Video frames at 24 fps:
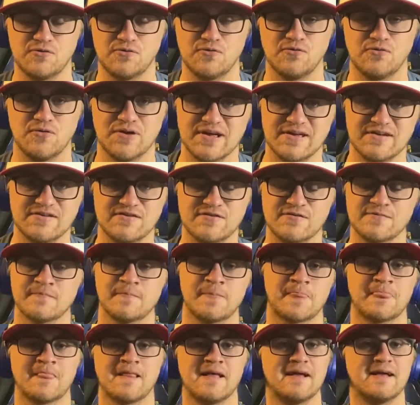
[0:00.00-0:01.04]
who is
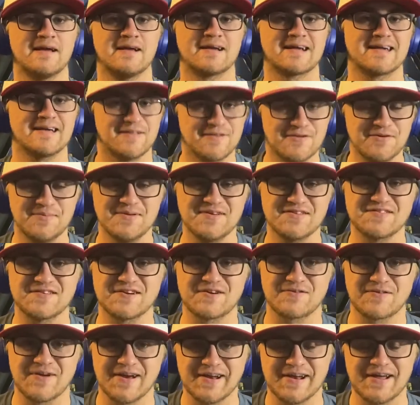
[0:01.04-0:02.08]
a little bit
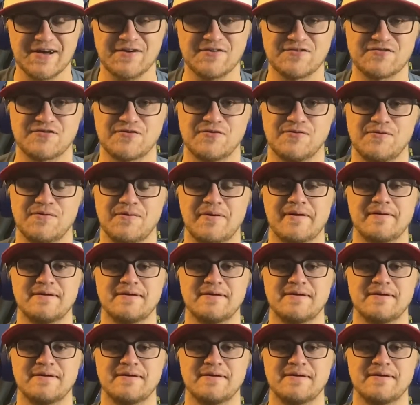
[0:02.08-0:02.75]
sick right now, so